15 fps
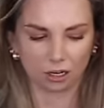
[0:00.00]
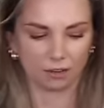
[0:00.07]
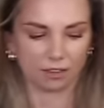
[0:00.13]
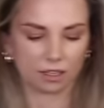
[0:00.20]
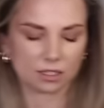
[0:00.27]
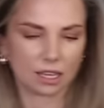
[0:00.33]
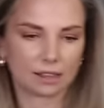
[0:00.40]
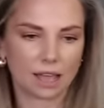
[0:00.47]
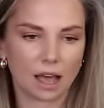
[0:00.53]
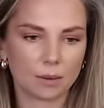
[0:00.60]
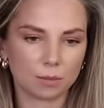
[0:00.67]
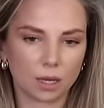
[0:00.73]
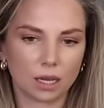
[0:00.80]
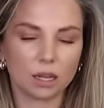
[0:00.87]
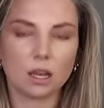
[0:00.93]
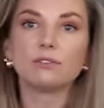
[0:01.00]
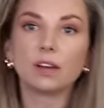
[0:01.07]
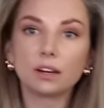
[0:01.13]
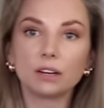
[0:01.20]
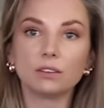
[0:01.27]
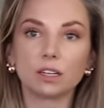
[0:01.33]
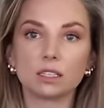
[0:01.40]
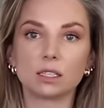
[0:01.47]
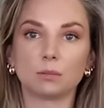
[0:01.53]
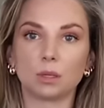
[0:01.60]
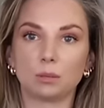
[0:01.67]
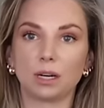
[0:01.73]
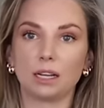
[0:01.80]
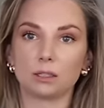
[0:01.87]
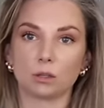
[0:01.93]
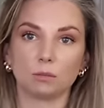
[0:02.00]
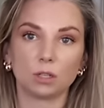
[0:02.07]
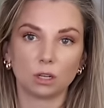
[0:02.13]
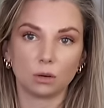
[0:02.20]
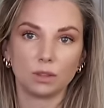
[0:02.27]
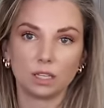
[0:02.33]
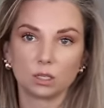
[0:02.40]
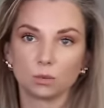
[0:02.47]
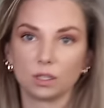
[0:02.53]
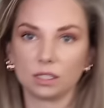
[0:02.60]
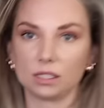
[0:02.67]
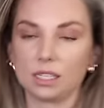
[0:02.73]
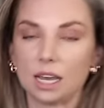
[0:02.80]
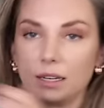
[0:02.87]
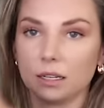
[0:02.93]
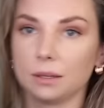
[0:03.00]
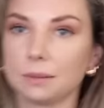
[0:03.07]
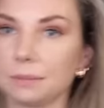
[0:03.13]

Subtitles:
and things like that, but very, very similar brand. So I'm going to go with this one instead.